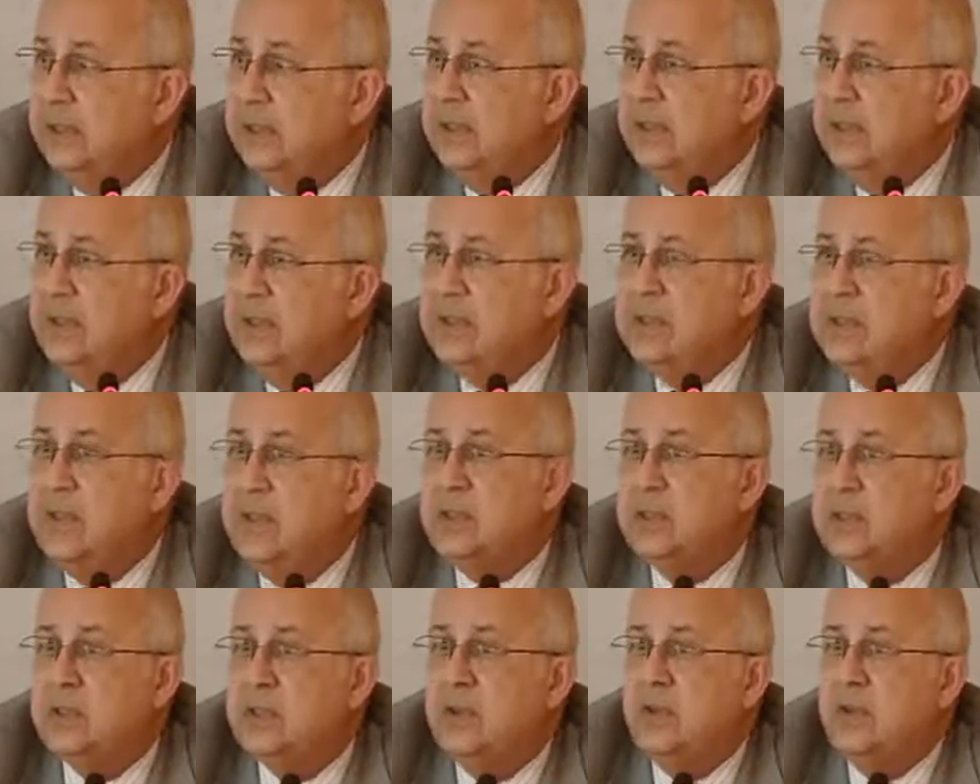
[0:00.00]
in the
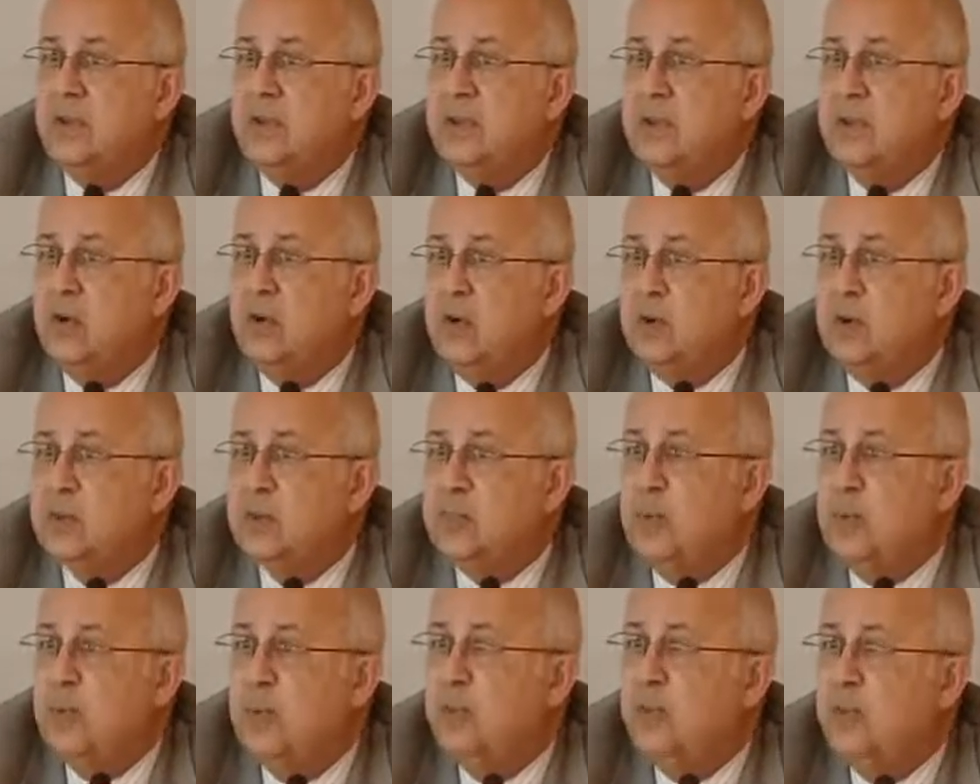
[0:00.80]
sense of the
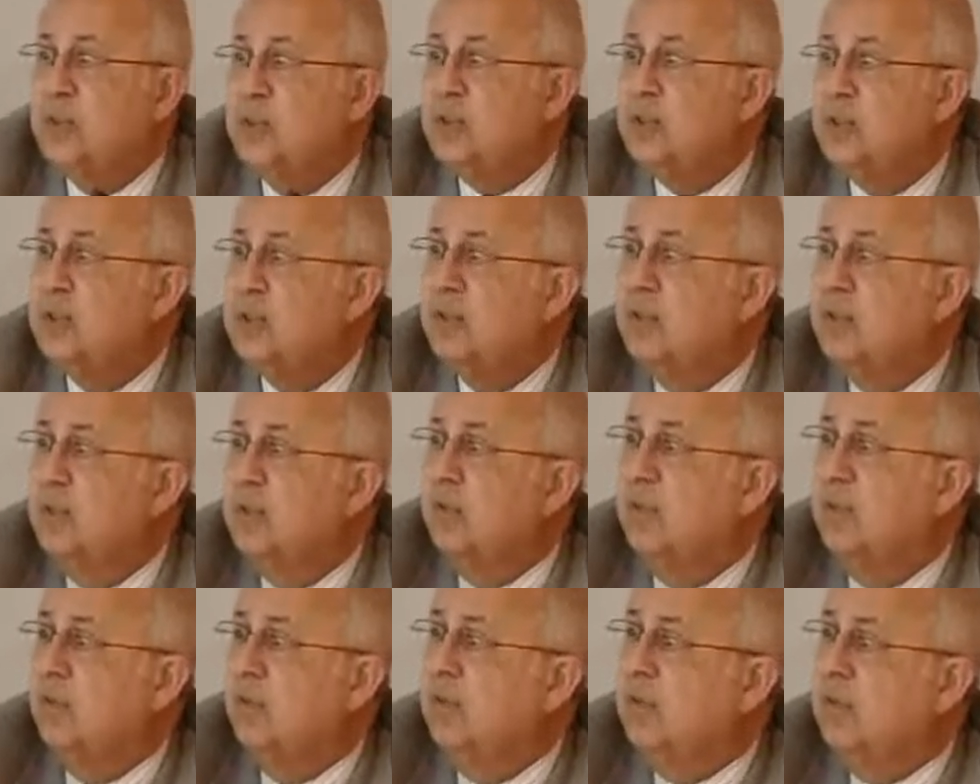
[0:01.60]
correspondence
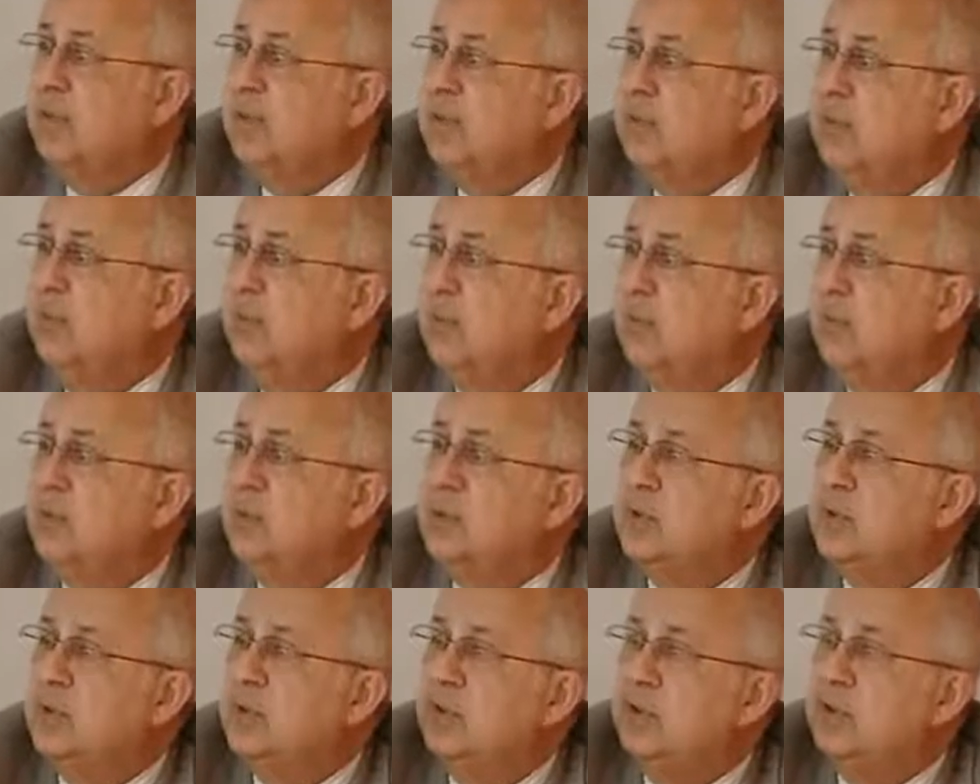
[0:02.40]
of the
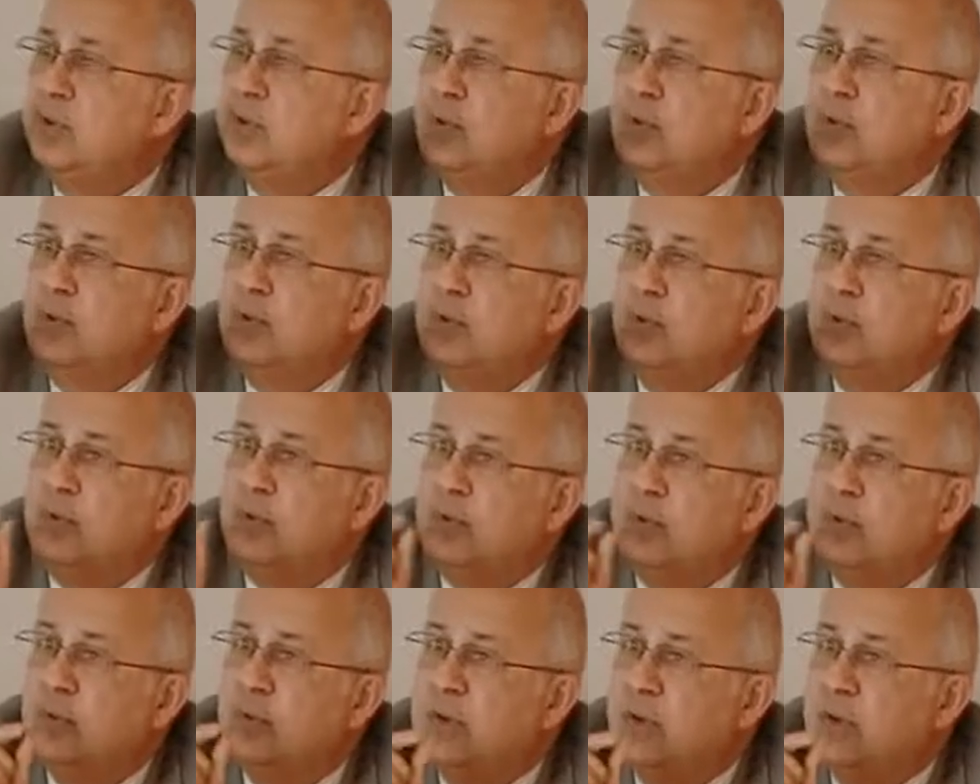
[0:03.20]
symbols
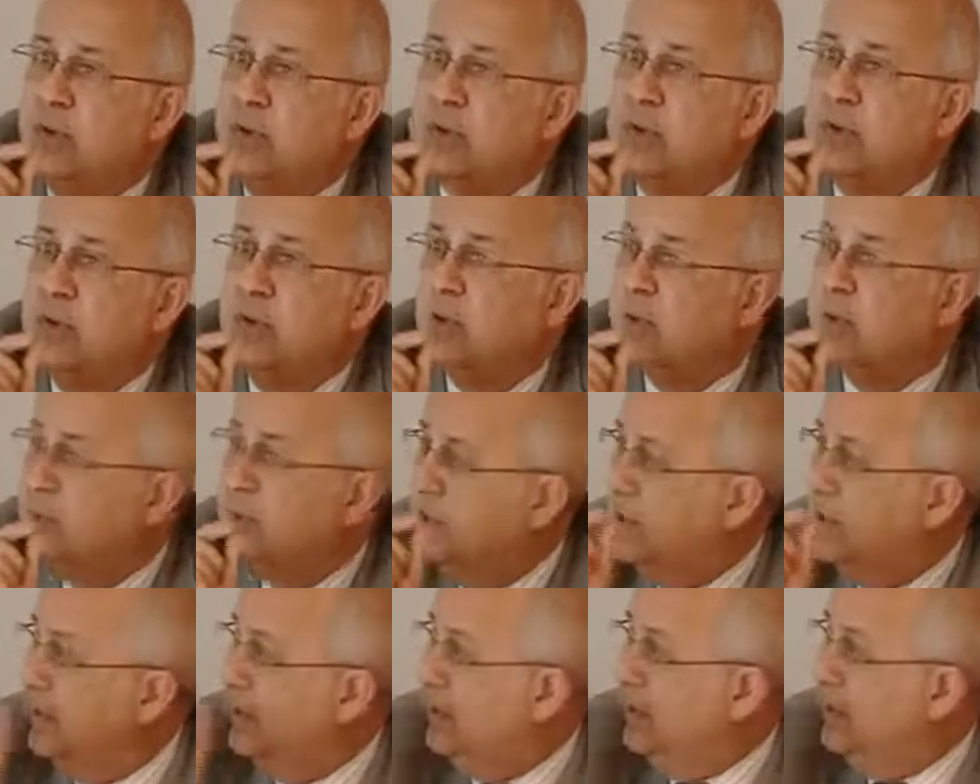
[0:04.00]
to the
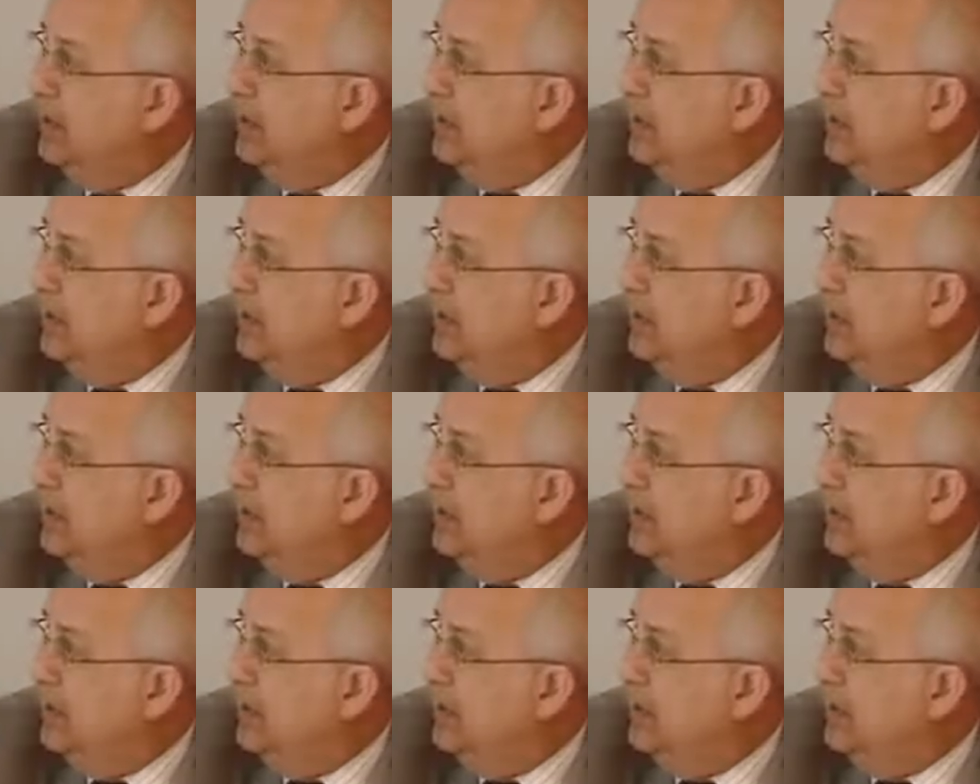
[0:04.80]
sounds